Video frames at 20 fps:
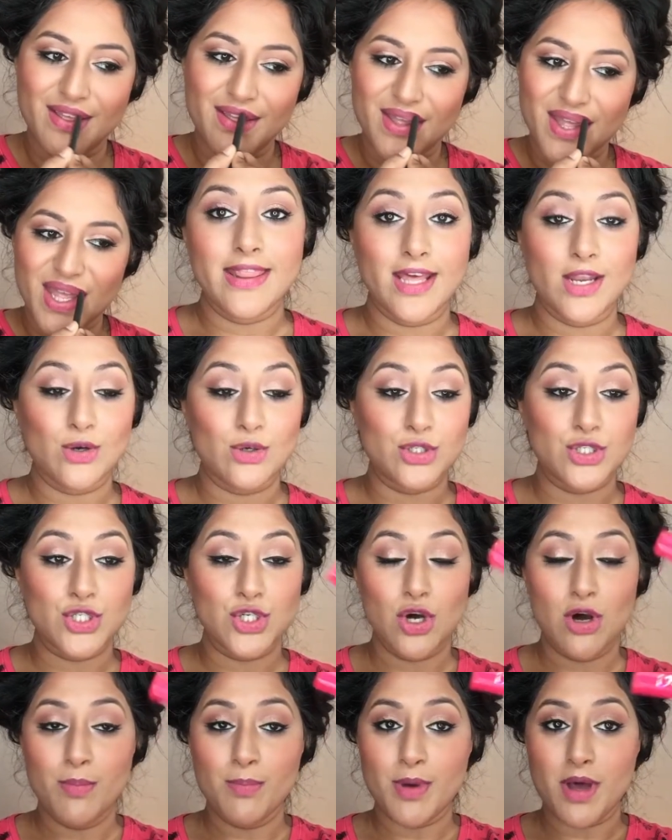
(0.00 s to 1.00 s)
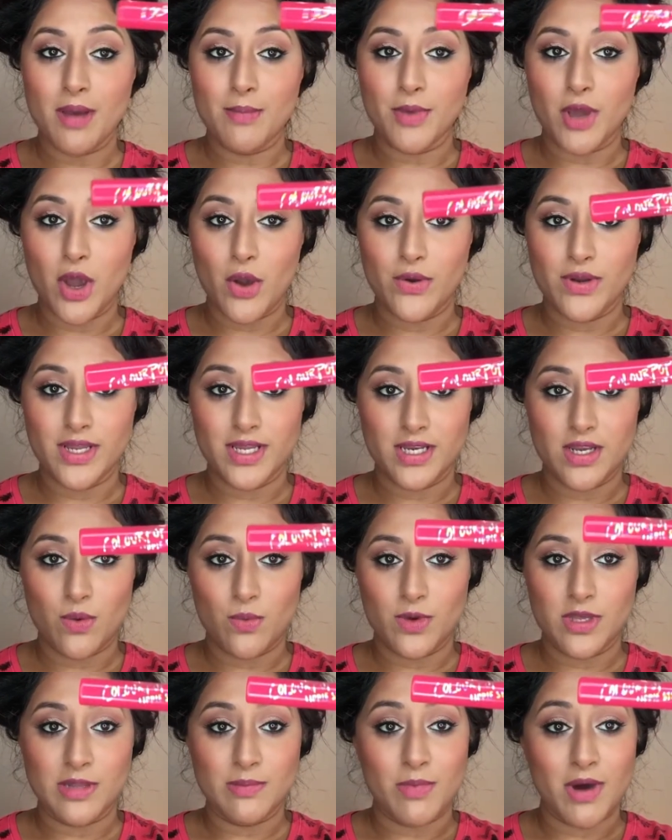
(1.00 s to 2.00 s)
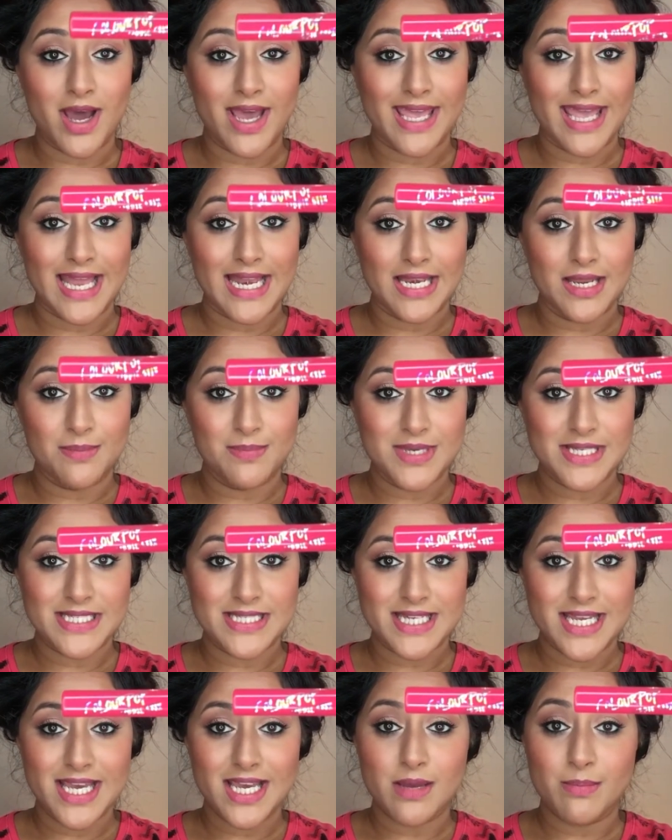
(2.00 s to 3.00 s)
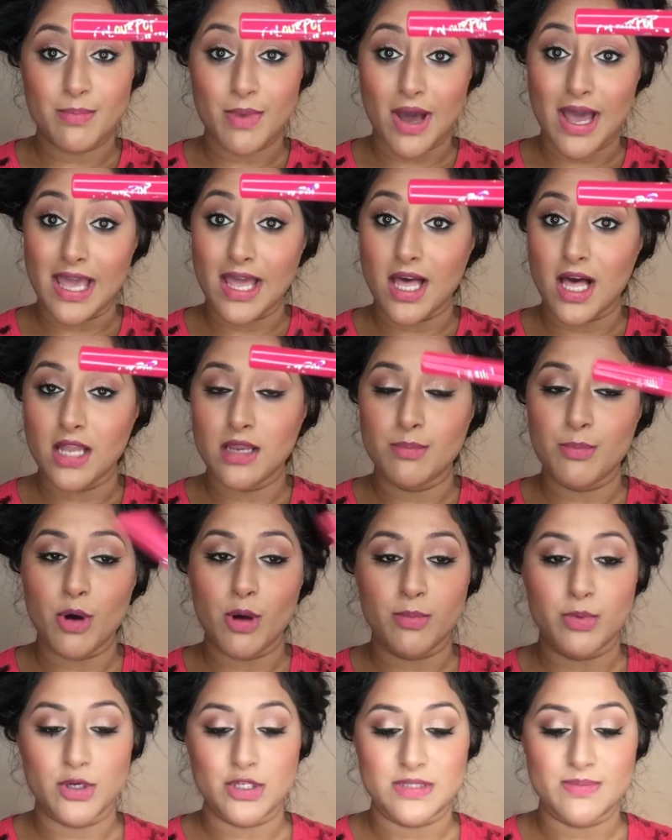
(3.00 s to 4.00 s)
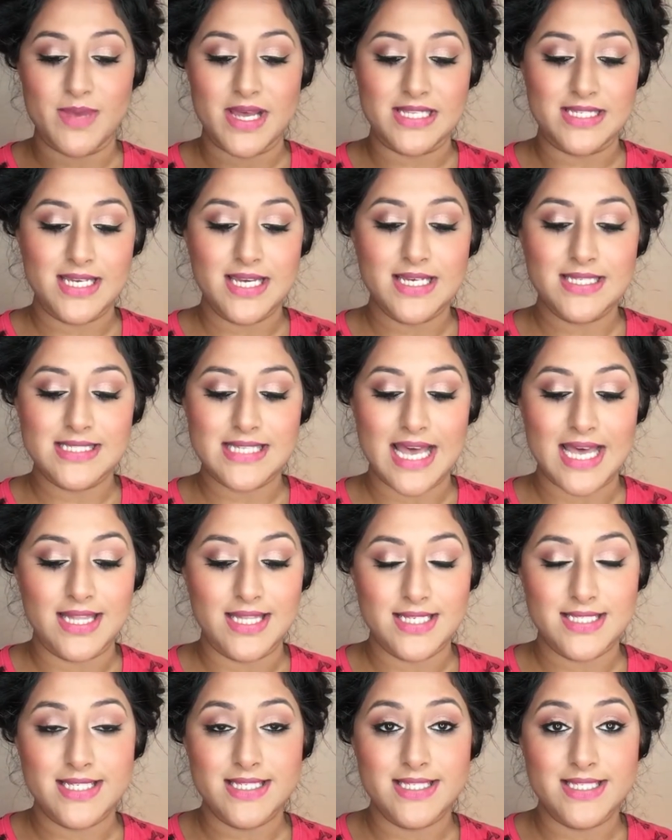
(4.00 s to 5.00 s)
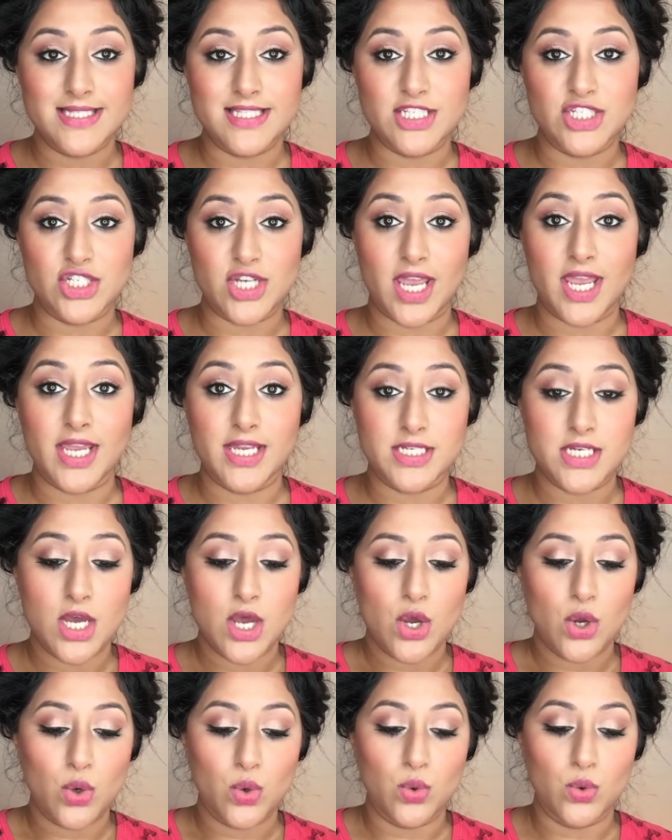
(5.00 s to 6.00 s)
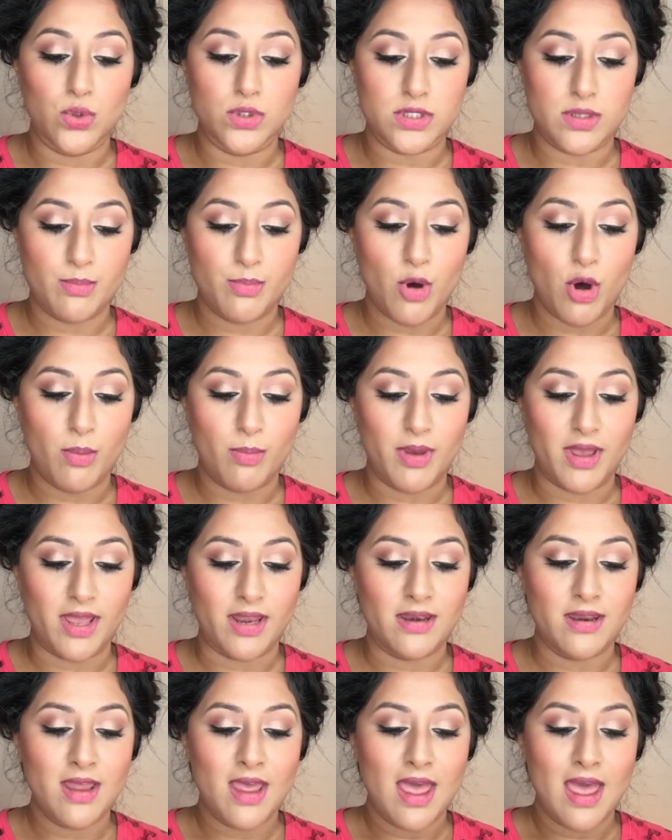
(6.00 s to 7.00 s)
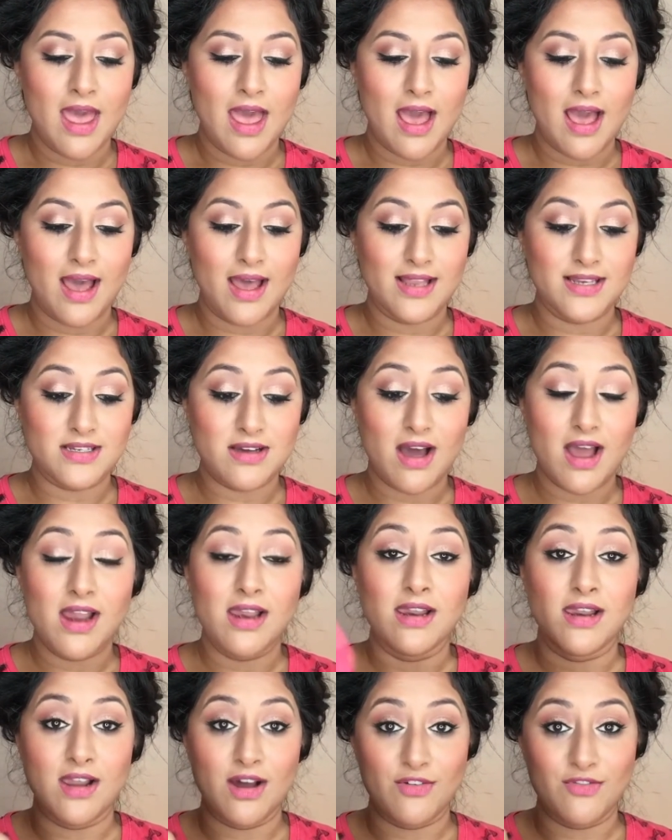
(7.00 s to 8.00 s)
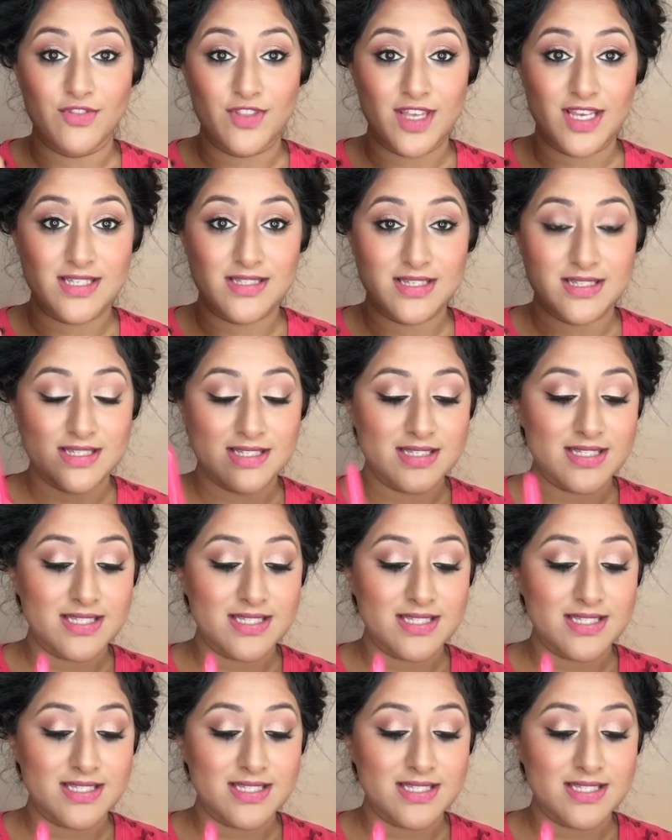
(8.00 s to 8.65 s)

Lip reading: Then on top, I'm going in with my Lippie stick by Colourpop Cosmetics, and this is in the shade called Poppin. And I love this. This is the